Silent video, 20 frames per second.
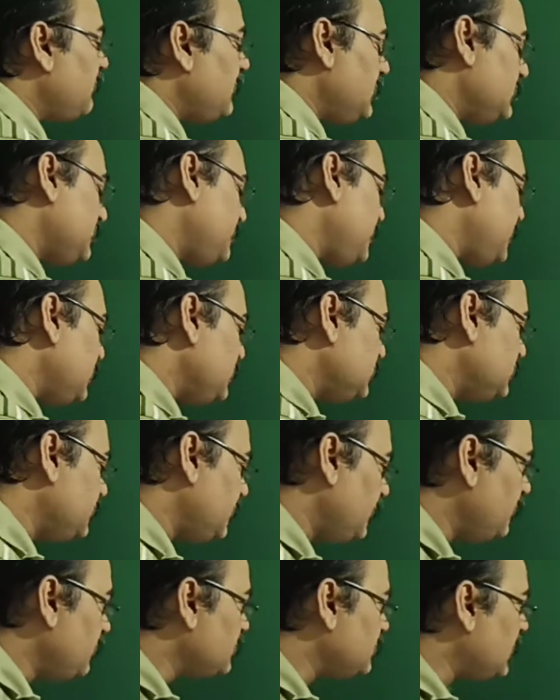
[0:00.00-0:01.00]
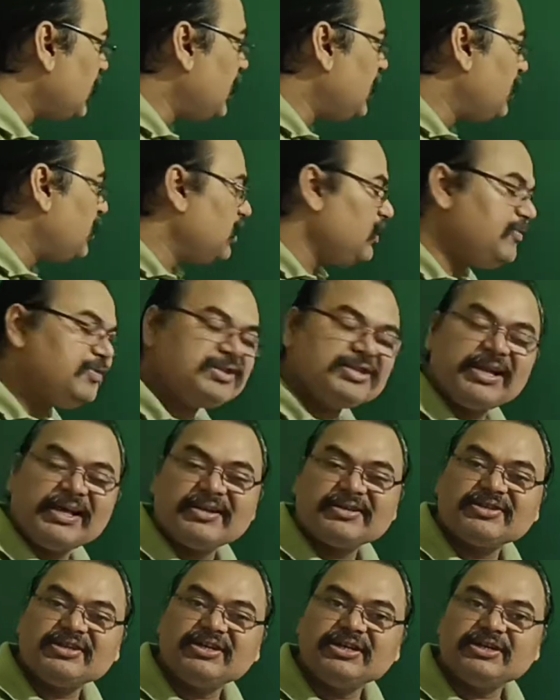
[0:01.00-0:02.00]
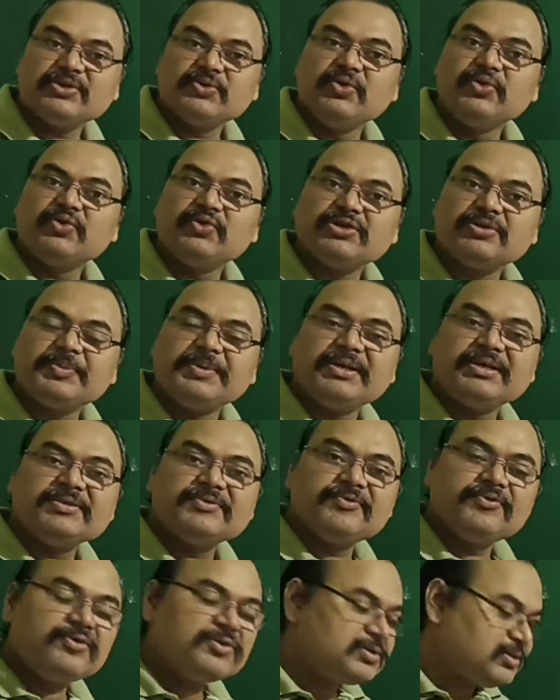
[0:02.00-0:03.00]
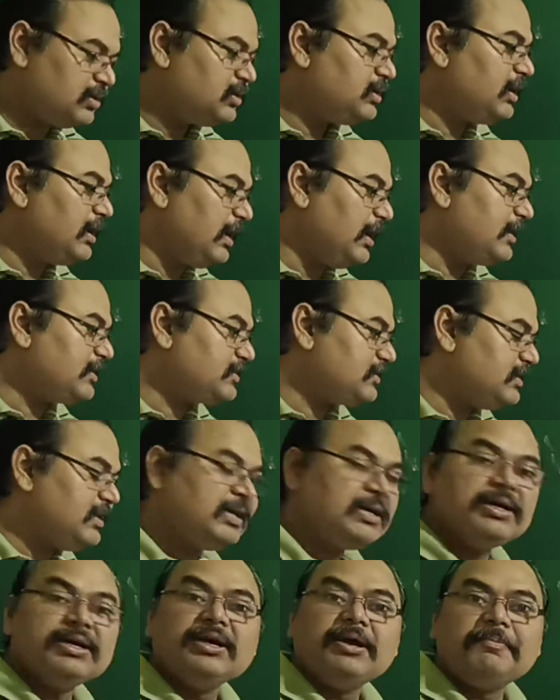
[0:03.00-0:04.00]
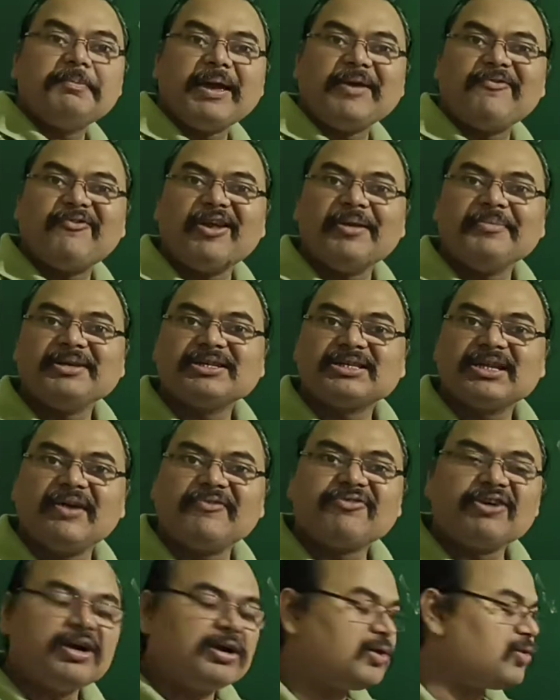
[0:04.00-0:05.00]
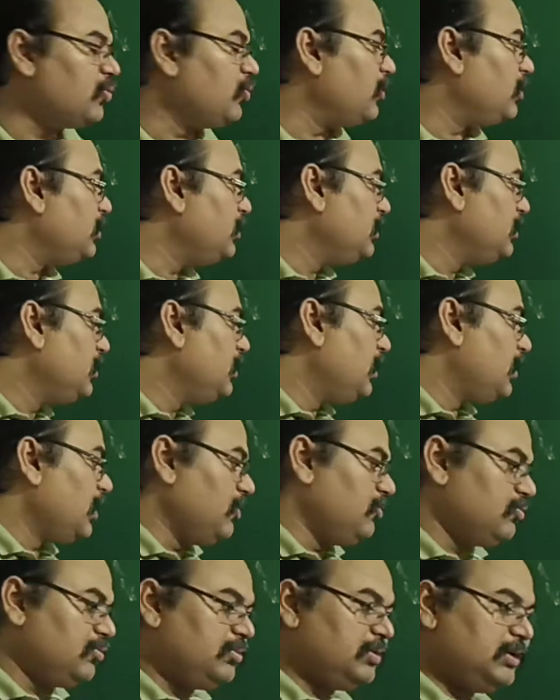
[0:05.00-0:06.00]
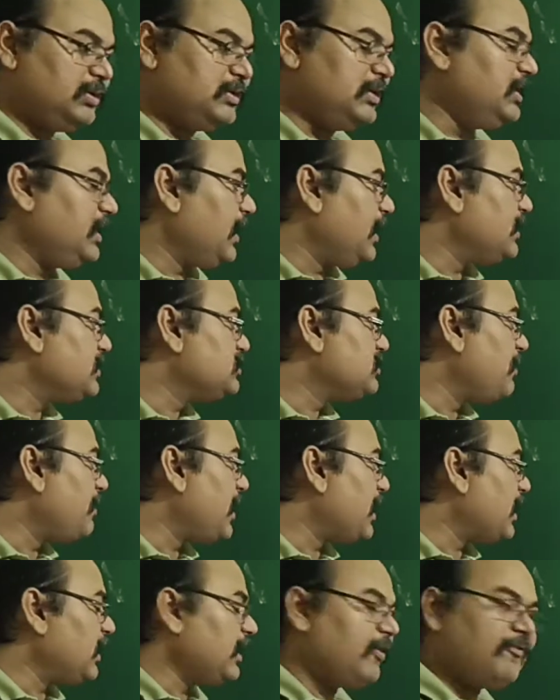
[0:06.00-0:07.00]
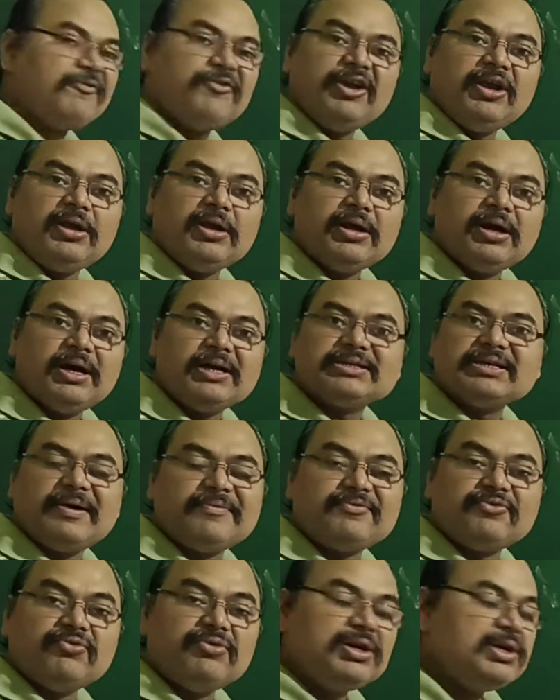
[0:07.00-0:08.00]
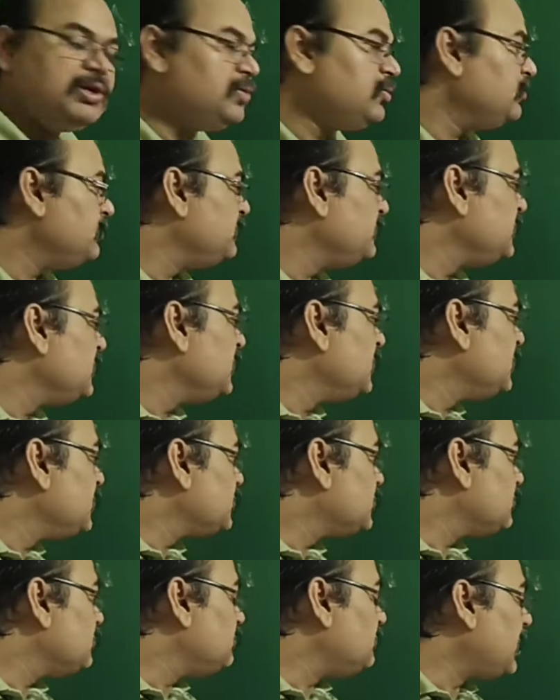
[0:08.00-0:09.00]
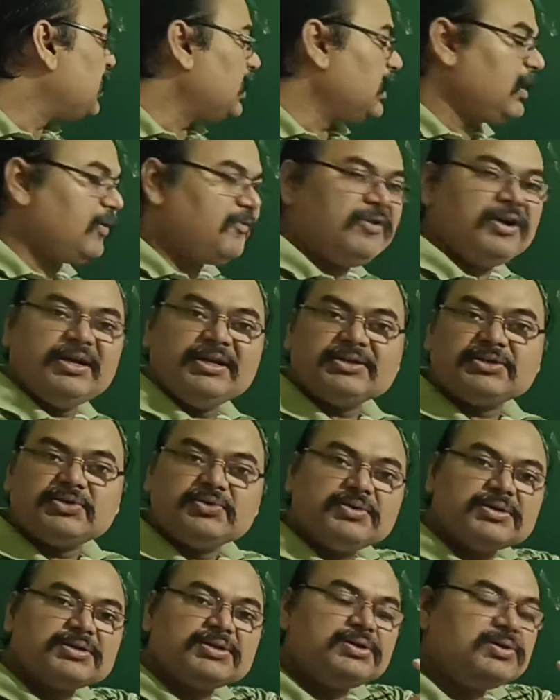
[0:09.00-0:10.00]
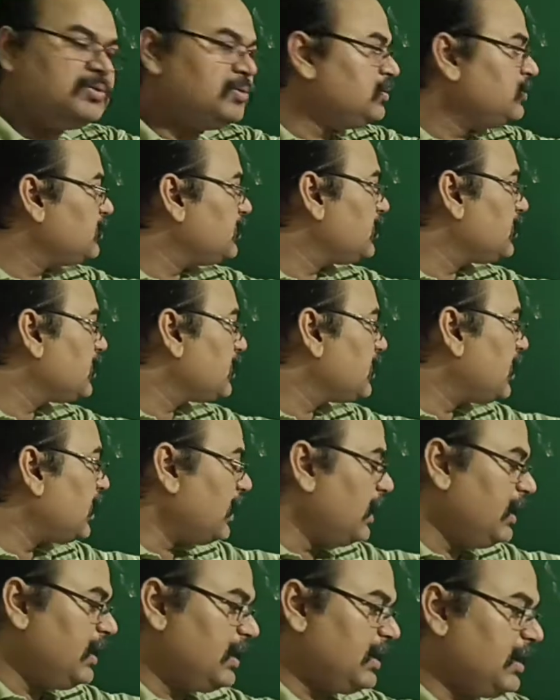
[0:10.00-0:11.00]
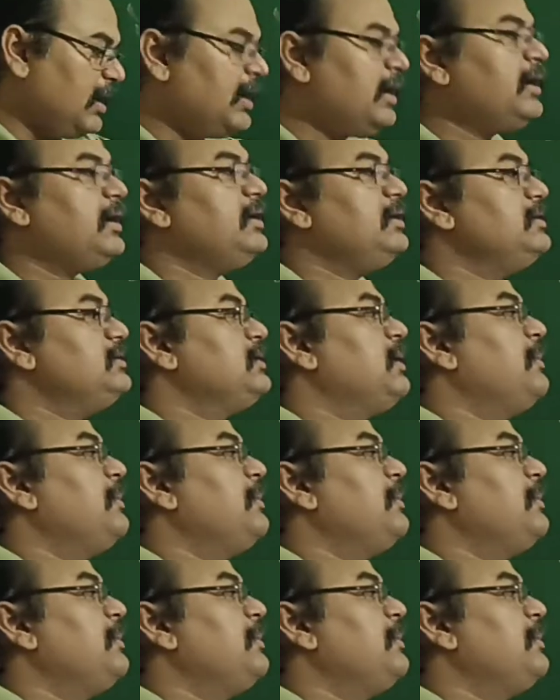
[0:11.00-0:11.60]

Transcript: will experience force, and in which direction it is going to experience force? Let's see by Fleming's left hand rule. Now this indicates the magnetic field, as I have told you. So magnetic field is towards you. Current it is